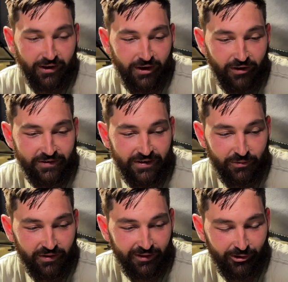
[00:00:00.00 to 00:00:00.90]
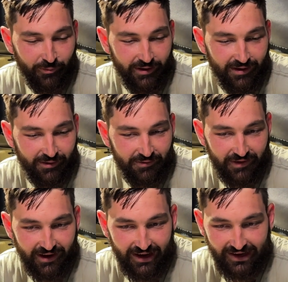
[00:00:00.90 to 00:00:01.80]
obviously with a little bit
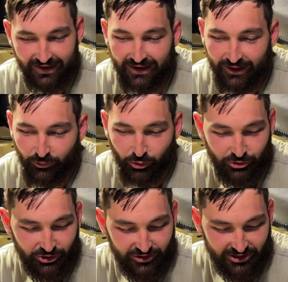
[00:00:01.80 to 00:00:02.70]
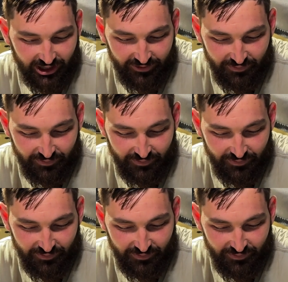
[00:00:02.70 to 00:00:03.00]
of push and shove,